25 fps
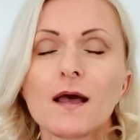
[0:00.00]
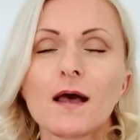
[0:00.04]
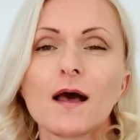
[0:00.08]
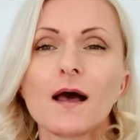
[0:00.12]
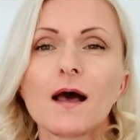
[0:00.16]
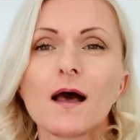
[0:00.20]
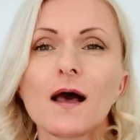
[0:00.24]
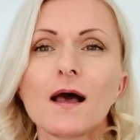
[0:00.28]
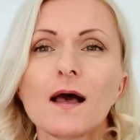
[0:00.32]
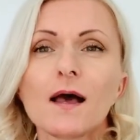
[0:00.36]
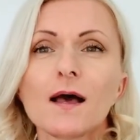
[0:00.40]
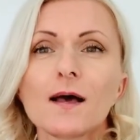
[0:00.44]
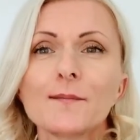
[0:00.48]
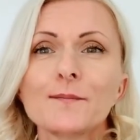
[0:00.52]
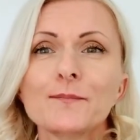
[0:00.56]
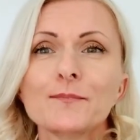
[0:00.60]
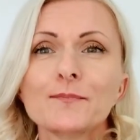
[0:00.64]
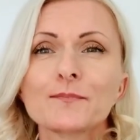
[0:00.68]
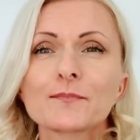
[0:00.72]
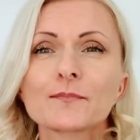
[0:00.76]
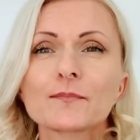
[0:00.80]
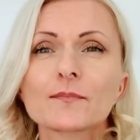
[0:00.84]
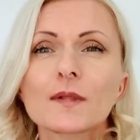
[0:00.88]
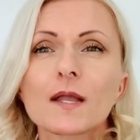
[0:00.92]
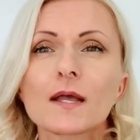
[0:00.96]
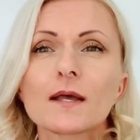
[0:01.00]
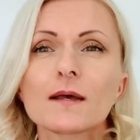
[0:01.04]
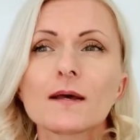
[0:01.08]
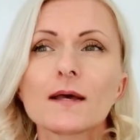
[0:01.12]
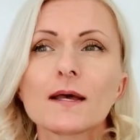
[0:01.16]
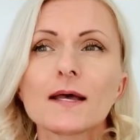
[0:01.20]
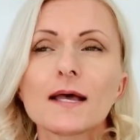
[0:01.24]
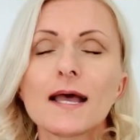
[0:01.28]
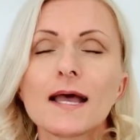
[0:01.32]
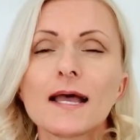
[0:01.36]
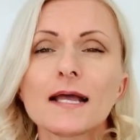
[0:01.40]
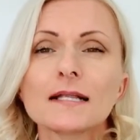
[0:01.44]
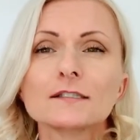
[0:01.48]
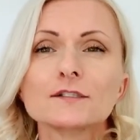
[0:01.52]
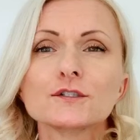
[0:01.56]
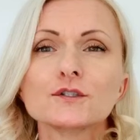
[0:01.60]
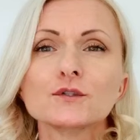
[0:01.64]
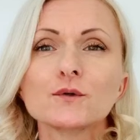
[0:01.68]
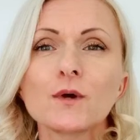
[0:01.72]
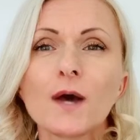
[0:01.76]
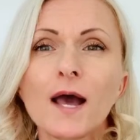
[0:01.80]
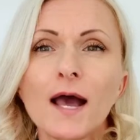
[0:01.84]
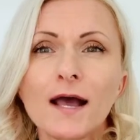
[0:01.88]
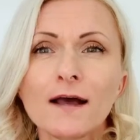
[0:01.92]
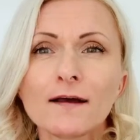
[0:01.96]
And you
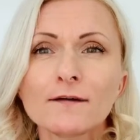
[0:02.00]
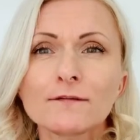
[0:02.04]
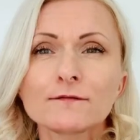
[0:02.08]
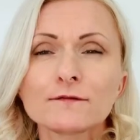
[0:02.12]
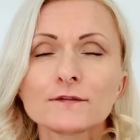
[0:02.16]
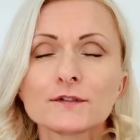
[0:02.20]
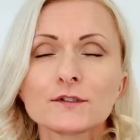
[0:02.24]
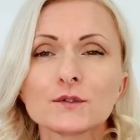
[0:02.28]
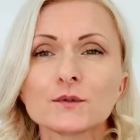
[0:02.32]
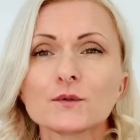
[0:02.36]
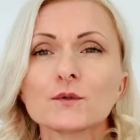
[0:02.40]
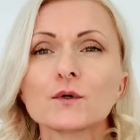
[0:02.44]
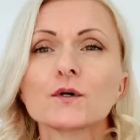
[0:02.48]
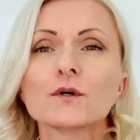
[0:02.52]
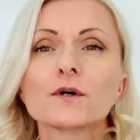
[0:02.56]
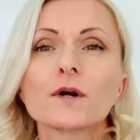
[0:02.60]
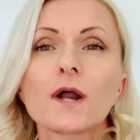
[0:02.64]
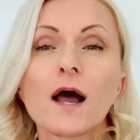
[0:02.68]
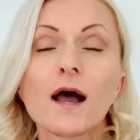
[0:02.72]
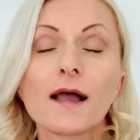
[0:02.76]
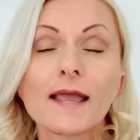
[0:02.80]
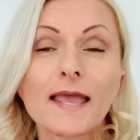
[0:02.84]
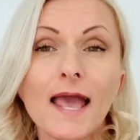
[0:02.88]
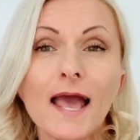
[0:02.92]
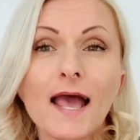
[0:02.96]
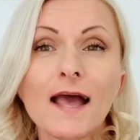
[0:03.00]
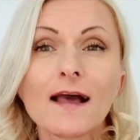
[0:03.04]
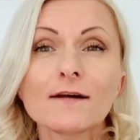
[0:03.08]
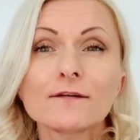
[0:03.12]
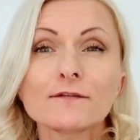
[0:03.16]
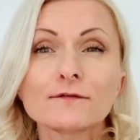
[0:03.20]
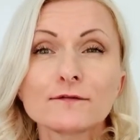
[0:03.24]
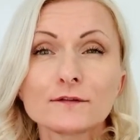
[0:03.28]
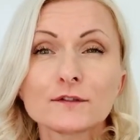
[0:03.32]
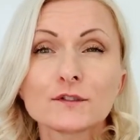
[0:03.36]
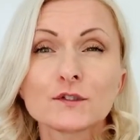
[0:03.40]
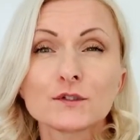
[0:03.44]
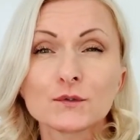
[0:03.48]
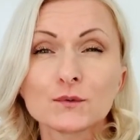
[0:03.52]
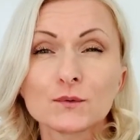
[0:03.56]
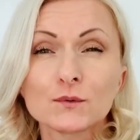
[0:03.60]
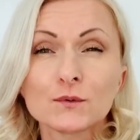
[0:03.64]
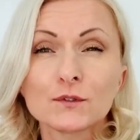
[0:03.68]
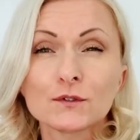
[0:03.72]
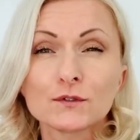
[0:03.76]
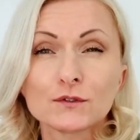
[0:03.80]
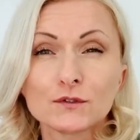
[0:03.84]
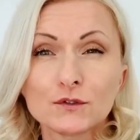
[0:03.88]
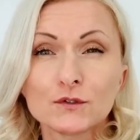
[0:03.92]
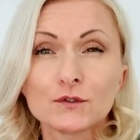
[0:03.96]
have to, or I have to
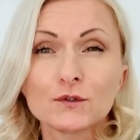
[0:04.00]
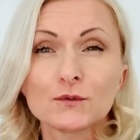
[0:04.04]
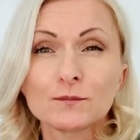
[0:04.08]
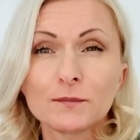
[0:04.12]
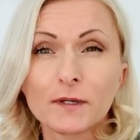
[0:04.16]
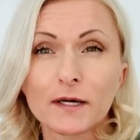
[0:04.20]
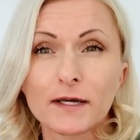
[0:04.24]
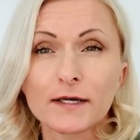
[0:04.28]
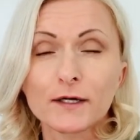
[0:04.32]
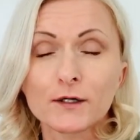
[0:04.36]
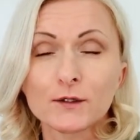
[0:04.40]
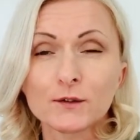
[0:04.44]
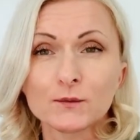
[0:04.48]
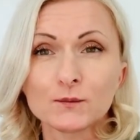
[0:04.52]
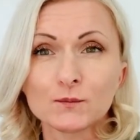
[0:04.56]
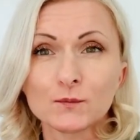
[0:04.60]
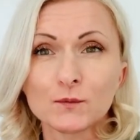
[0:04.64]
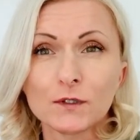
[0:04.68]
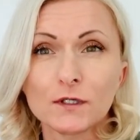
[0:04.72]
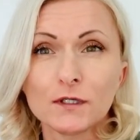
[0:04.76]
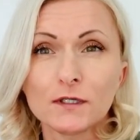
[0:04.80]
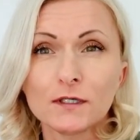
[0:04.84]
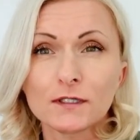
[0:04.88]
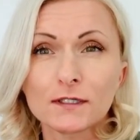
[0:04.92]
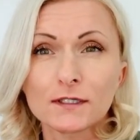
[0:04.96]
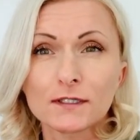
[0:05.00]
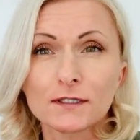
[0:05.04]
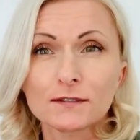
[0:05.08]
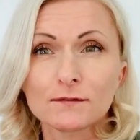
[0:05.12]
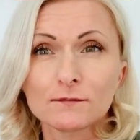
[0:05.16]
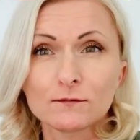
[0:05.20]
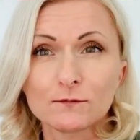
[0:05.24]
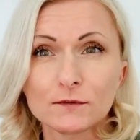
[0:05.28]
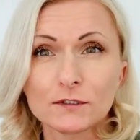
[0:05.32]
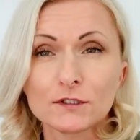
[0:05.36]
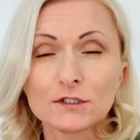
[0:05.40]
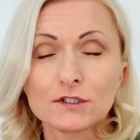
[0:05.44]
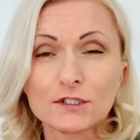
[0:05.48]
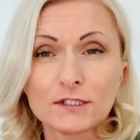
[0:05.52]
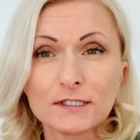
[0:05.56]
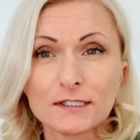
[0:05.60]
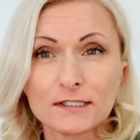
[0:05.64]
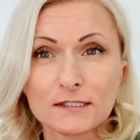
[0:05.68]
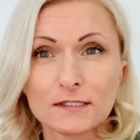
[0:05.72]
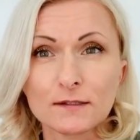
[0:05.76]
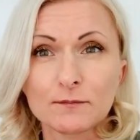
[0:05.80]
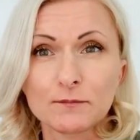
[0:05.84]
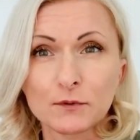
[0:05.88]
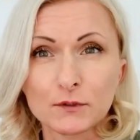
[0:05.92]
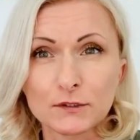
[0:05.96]
do my homework, which is a
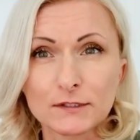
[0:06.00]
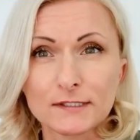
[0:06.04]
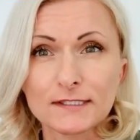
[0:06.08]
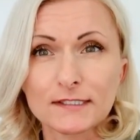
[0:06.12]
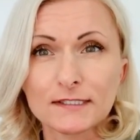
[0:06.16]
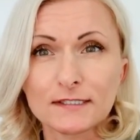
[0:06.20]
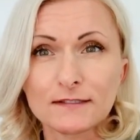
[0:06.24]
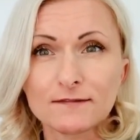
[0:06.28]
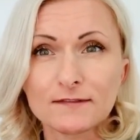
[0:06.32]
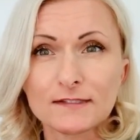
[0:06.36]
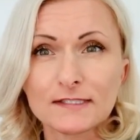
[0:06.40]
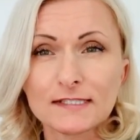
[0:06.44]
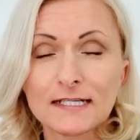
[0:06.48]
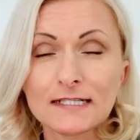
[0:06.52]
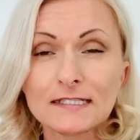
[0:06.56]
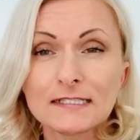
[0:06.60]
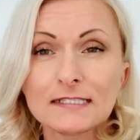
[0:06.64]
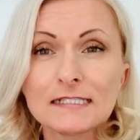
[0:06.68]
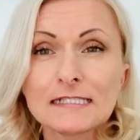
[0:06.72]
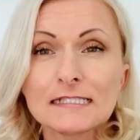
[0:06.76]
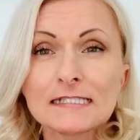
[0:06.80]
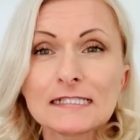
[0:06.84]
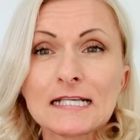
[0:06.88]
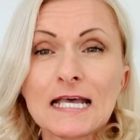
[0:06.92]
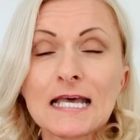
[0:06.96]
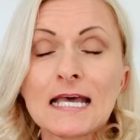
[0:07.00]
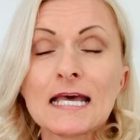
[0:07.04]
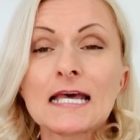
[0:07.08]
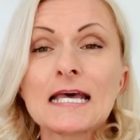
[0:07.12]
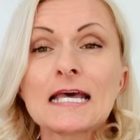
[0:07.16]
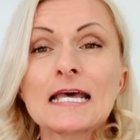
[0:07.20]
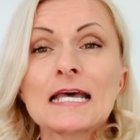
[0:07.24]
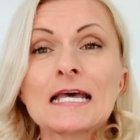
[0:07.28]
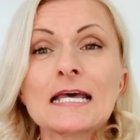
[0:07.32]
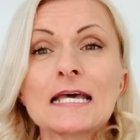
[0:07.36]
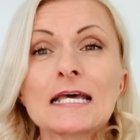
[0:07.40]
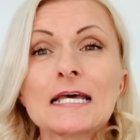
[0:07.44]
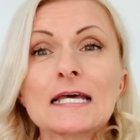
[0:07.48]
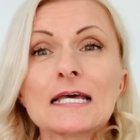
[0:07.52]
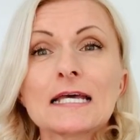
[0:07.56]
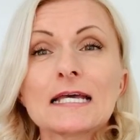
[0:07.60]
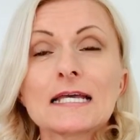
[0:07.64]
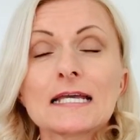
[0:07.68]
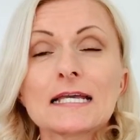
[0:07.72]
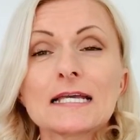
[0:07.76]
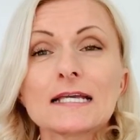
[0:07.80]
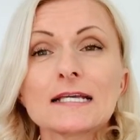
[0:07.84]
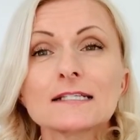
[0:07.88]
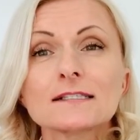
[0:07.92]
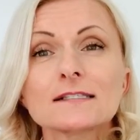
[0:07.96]
positive sentence.
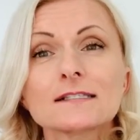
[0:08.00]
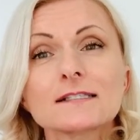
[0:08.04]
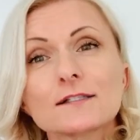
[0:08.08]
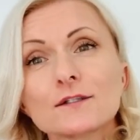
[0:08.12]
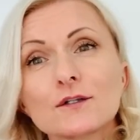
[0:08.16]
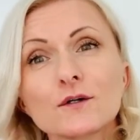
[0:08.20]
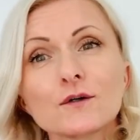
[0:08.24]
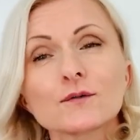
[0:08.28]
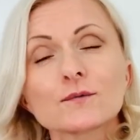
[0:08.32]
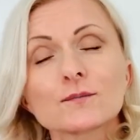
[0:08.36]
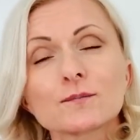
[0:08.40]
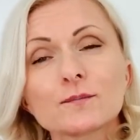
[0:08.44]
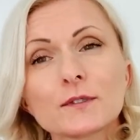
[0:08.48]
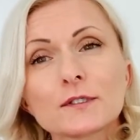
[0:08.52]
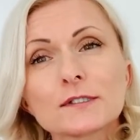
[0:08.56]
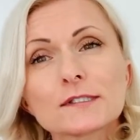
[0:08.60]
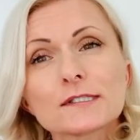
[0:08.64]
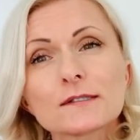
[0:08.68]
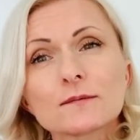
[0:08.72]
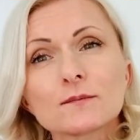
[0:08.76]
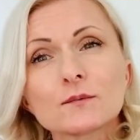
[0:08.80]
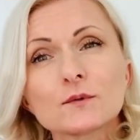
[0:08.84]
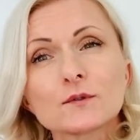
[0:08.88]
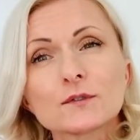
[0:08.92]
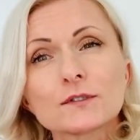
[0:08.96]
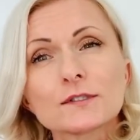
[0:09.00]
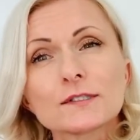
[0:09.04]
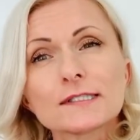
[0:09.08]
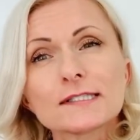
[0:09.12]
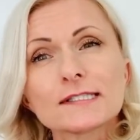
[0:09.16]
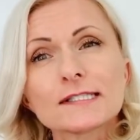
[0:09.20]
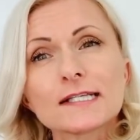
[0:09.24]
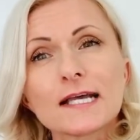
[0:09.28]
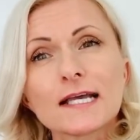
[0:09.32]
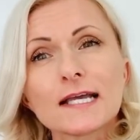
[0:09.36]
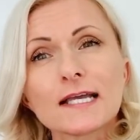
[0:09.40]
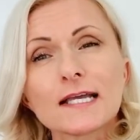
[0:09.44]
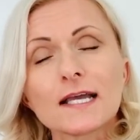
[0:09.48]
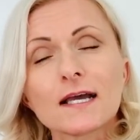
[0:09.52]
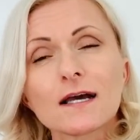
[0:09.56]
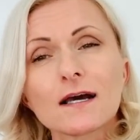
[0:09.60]
It's not possible to say